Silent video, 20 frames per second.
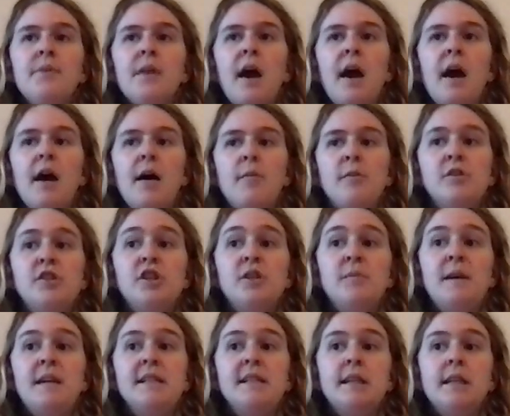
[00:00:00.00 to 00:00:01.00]
and she
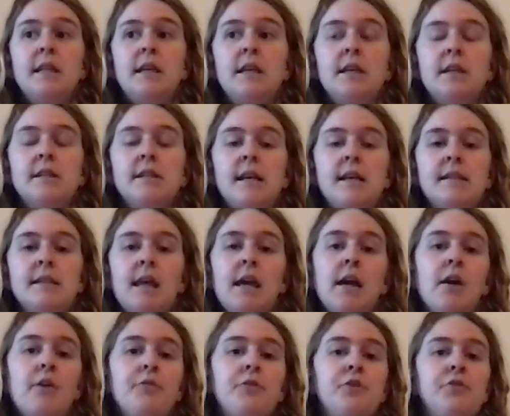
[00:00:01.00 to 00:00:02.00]
basically says
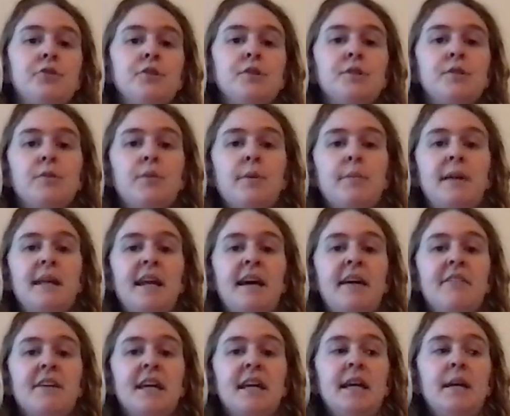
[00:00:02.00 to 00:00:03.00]
like, oh, you just don't want me to
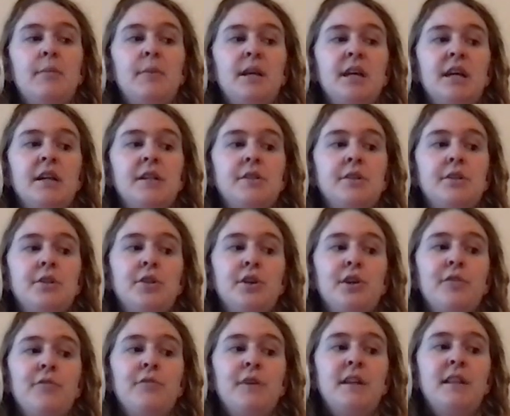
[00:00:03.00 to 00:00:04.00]
have a kid because you're
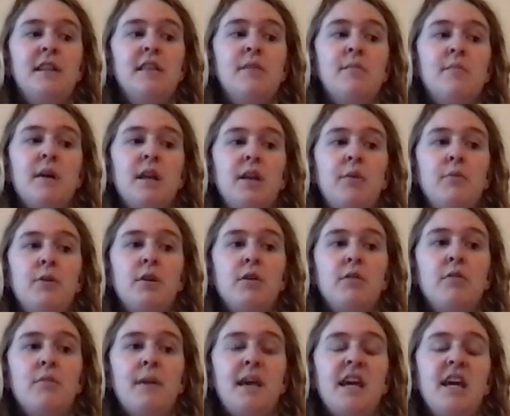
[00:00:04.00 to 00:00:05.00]
afraid that the money would go
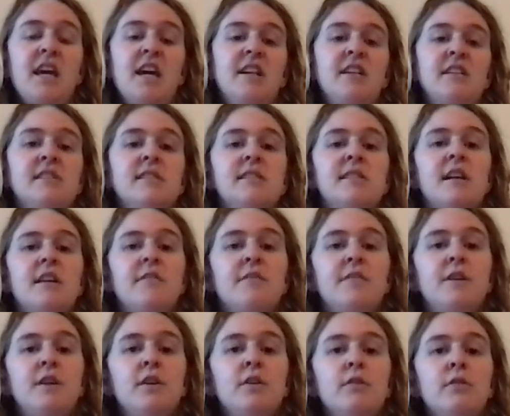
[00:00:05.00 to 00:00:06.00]
to my kid instead of
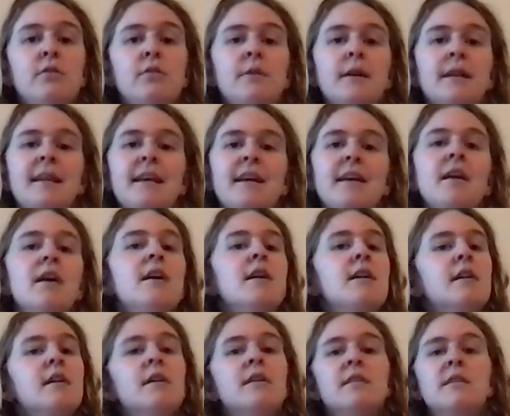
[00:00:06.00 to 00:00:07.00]
you. And like,
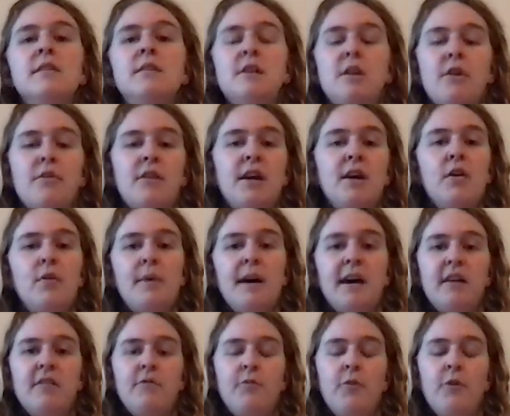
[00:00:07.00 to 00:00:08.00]
they go
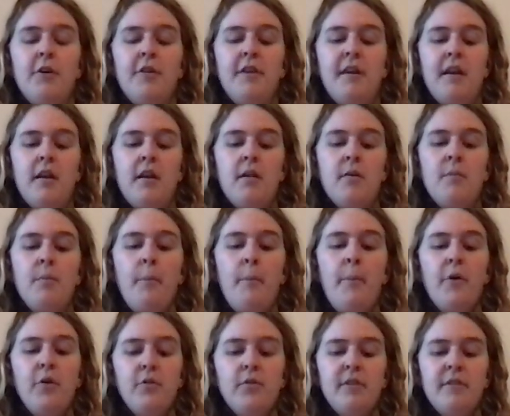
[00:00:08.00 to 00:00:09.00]
back and forth, and
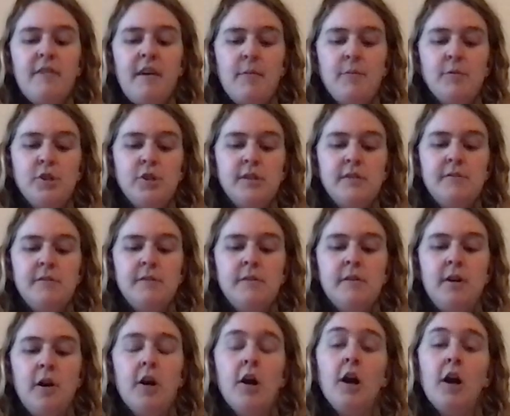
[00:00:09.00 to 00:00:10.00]
both of them just
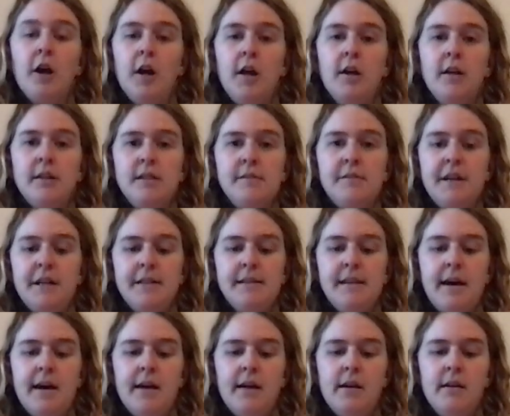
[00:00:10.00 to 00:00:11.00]
are hurt. It's very
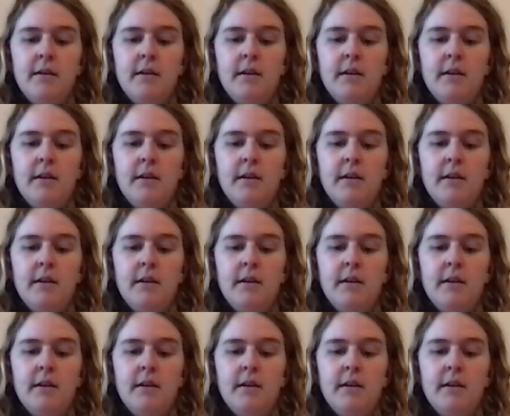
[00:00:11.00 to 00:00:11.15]
sad.